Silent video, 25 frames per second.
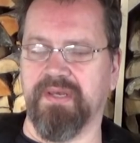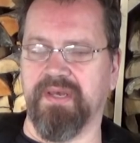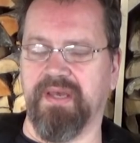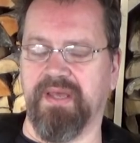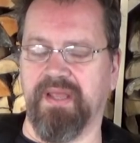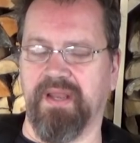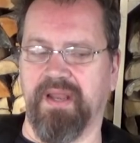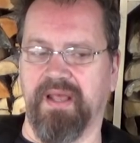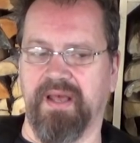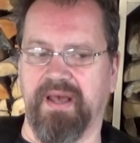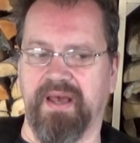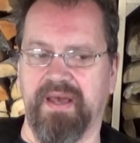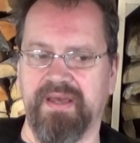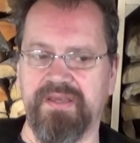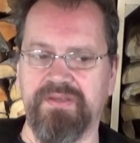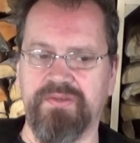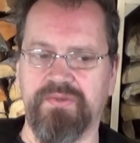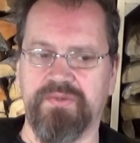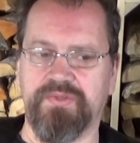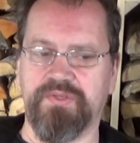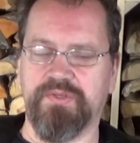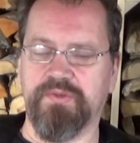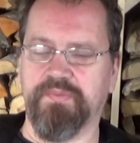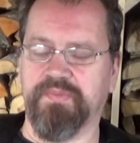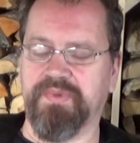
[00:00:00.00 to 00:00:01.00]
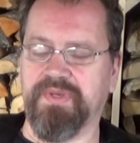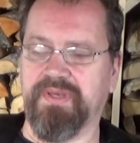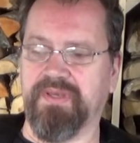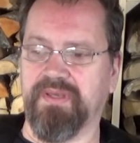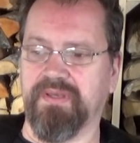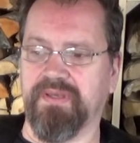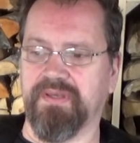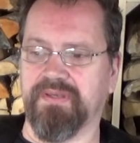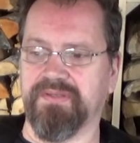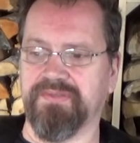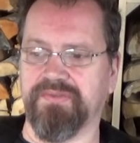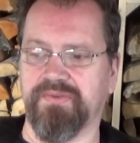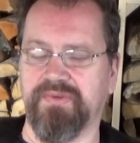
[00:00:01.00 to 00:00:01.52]
And I used to be
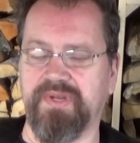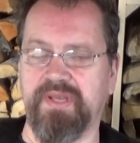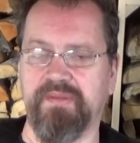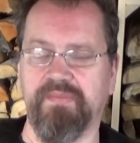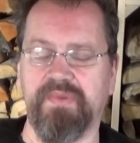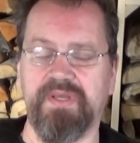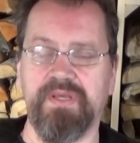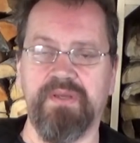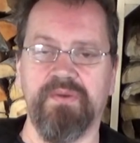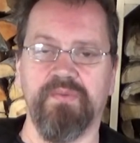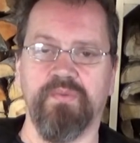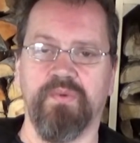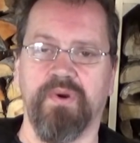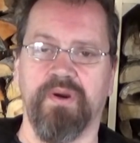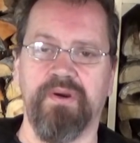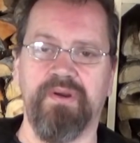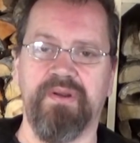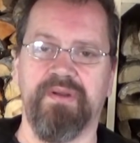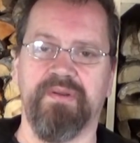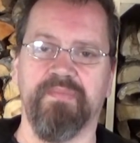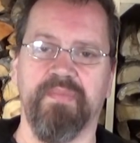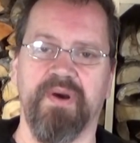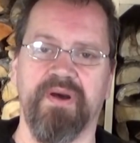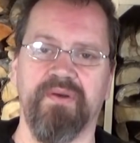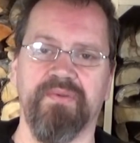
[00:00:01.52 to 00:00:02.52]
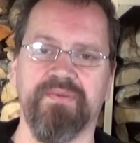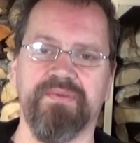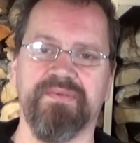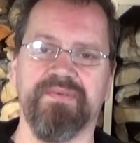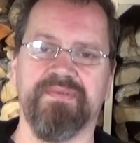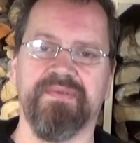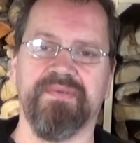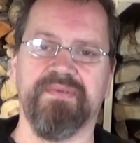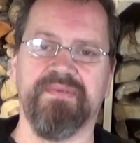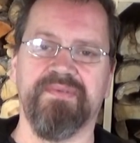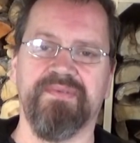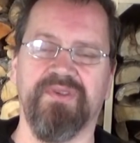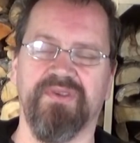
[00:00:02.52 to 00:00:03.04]
extremely worried about,
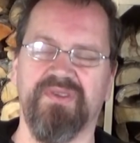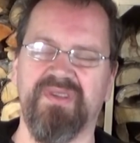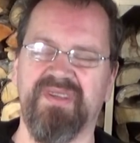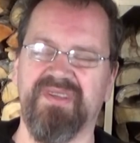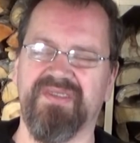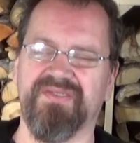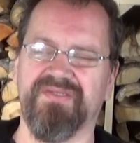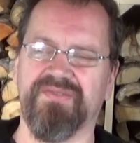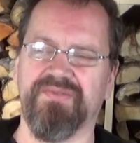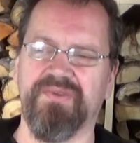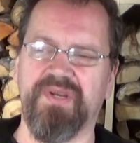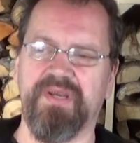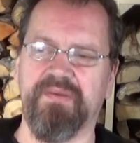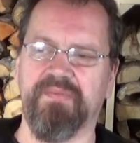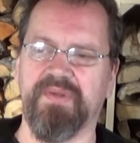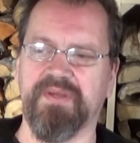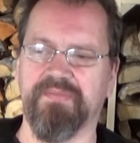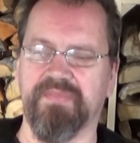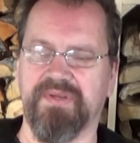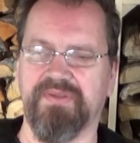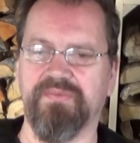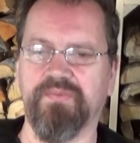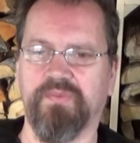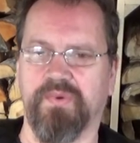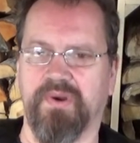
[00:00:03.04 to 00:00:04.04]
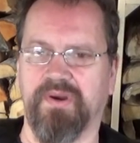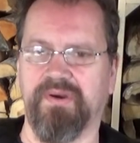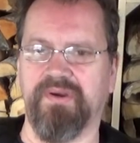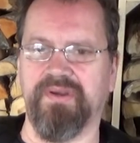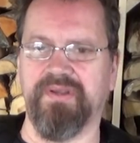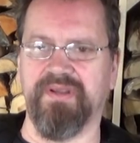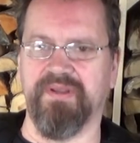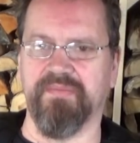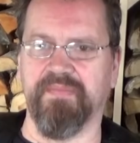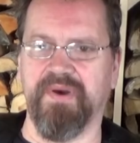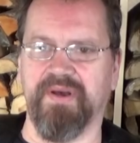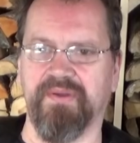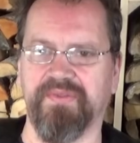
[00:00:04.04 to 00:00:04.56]
not extremely, but
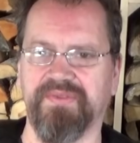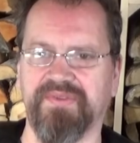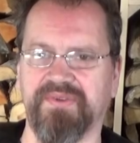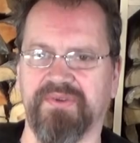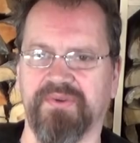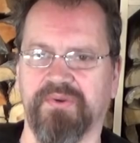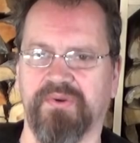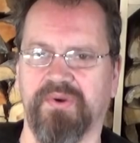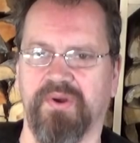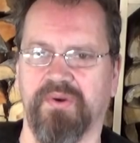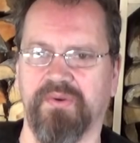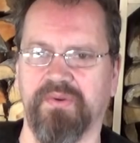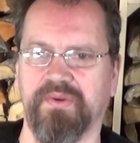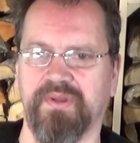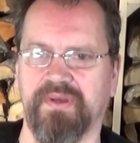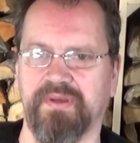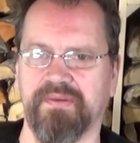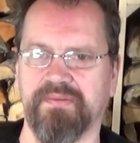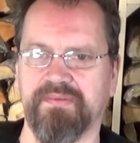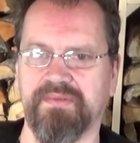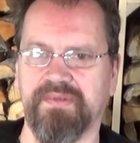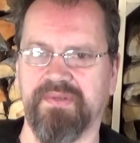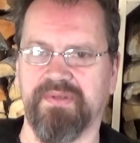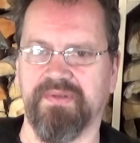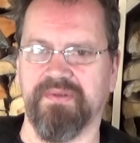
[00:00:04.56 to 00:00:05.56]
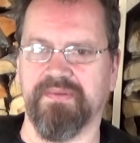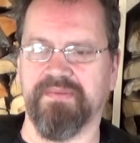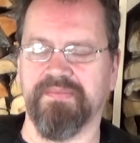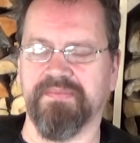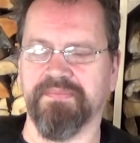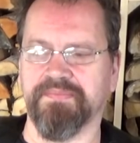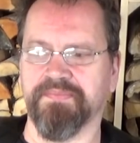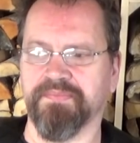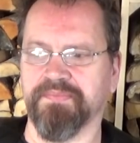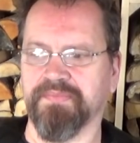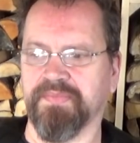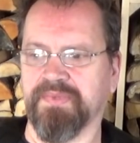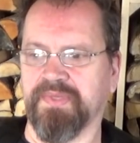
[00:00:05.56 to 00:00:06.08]
worried about the corona, you know.
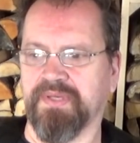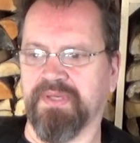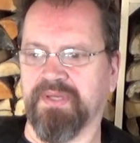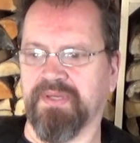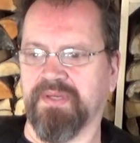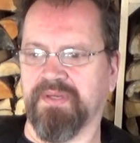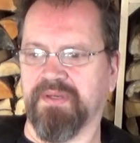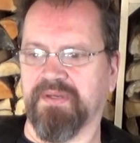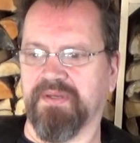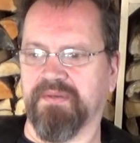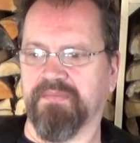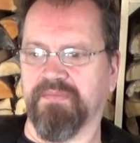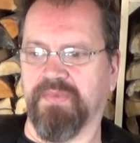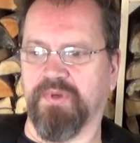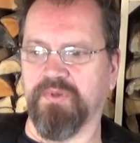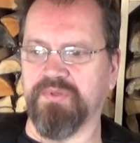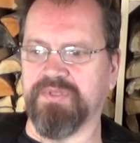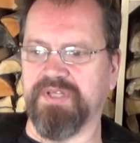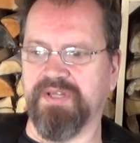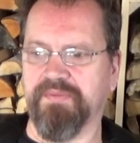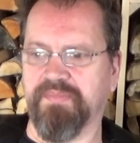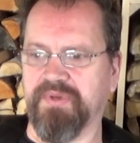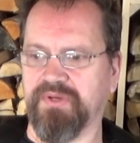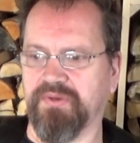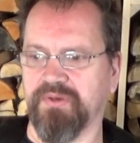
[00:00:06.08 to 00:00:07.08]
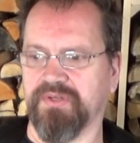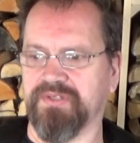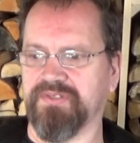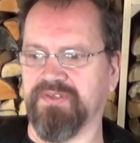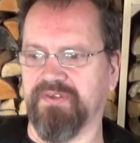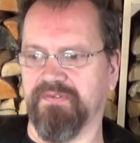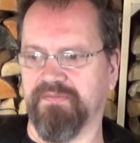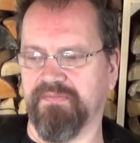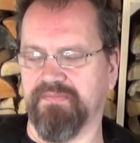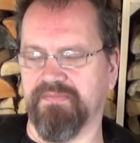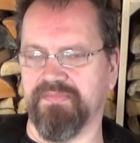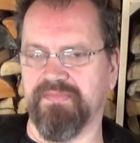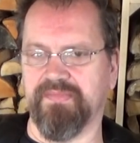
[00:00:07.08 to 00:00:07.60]
Mostly because
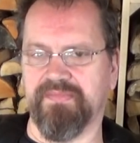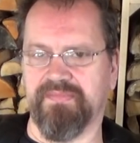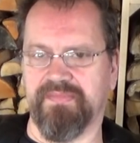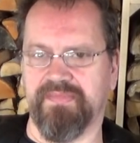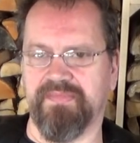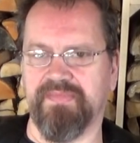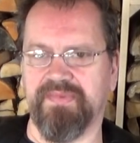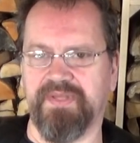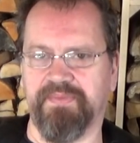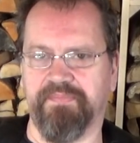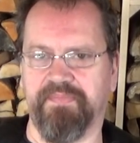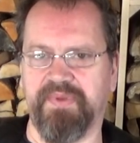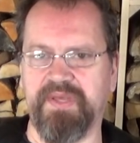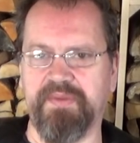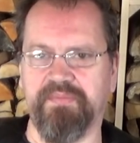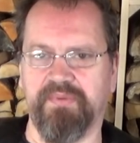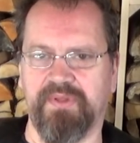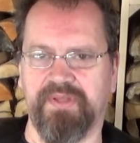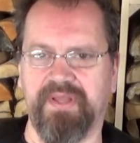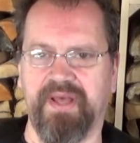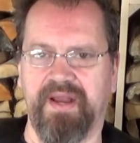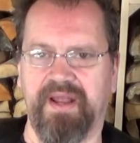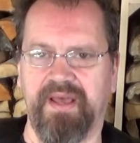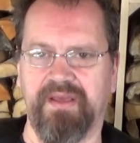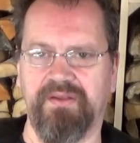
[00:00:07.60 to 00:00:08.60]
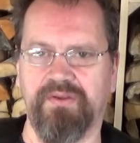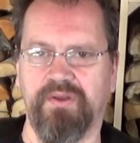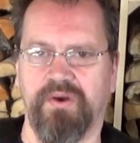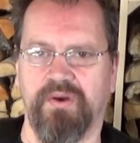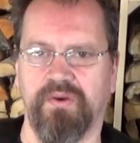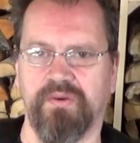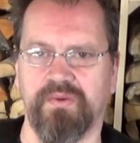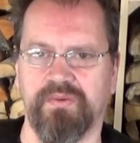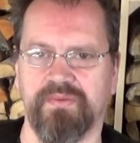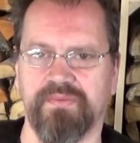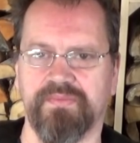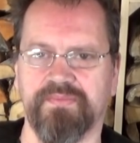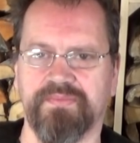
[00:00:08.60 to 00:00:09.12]
of the people that I
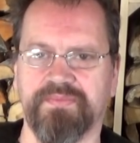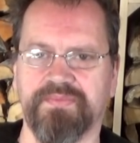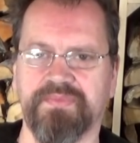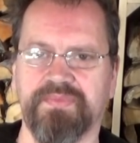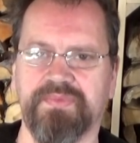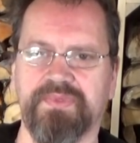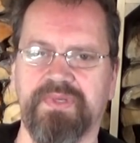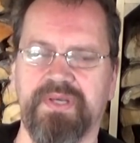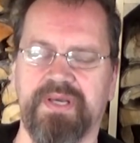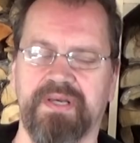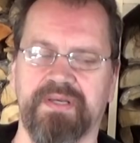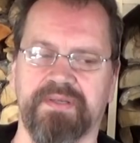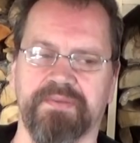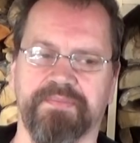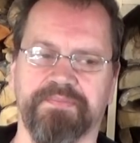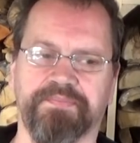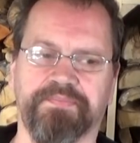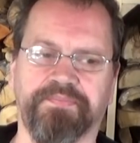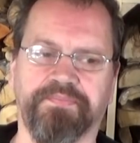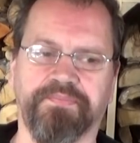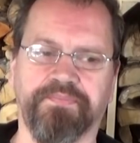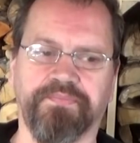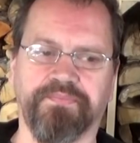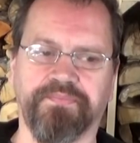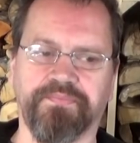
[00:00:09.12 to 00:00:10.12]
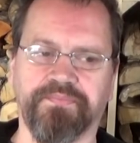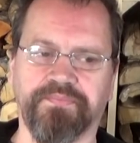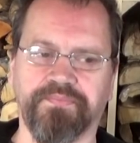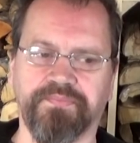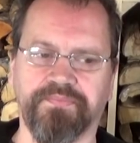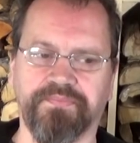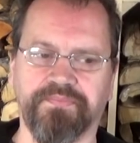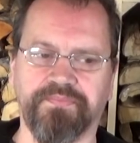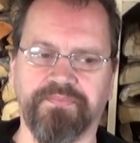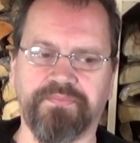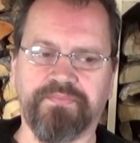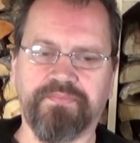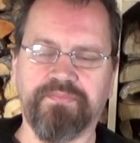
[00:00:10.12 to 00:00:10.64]
know, yeah.
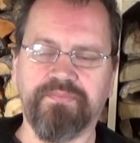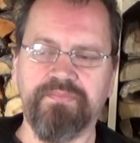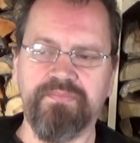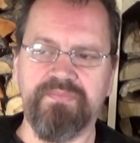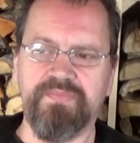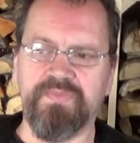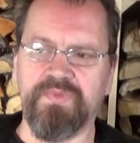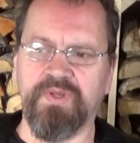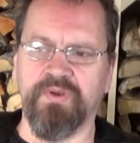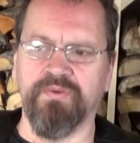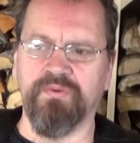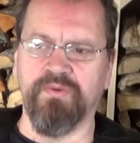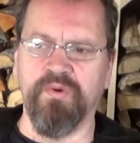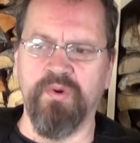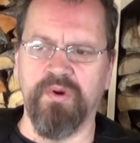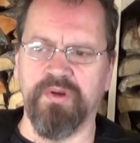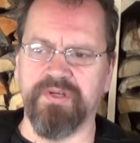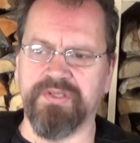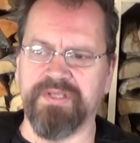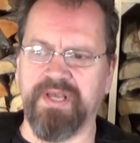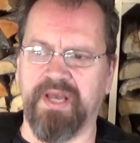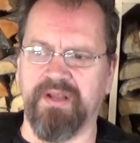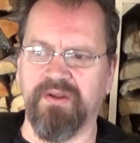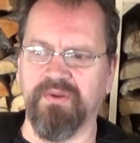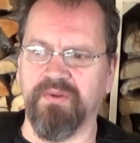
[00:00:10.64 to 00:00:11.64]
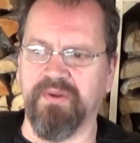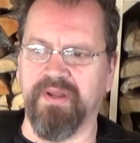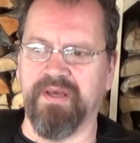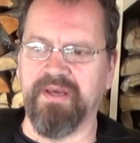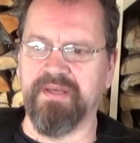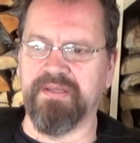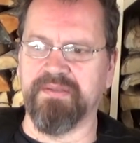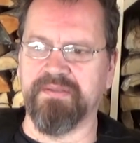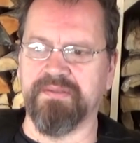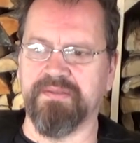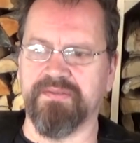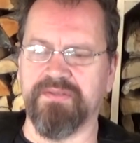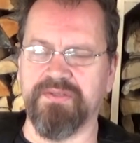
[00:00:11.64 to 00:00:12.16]
Of course, I don't
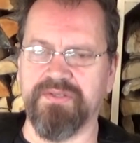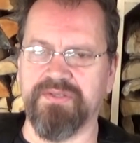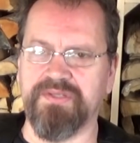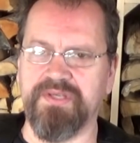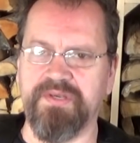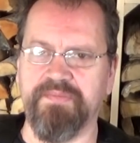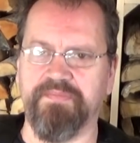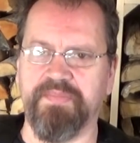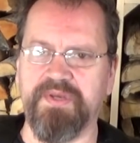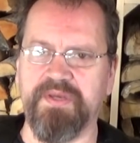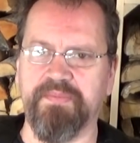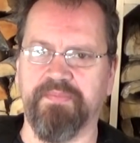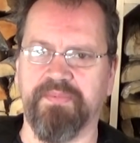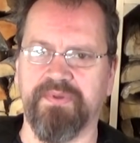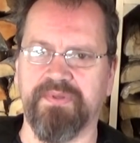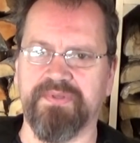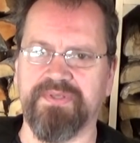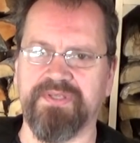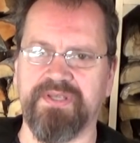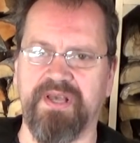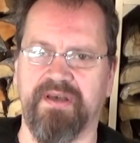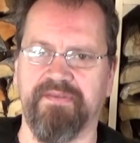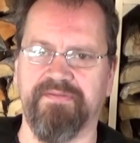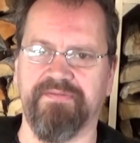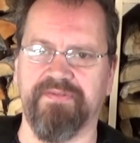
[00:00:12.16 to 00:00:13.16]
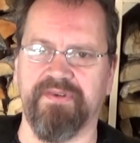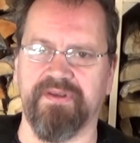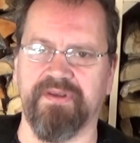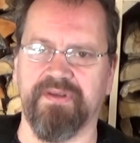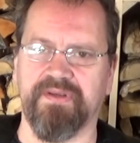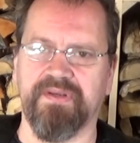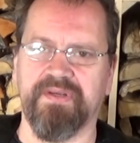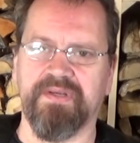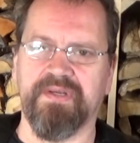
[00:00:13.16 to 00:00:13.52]
like to see people suffer.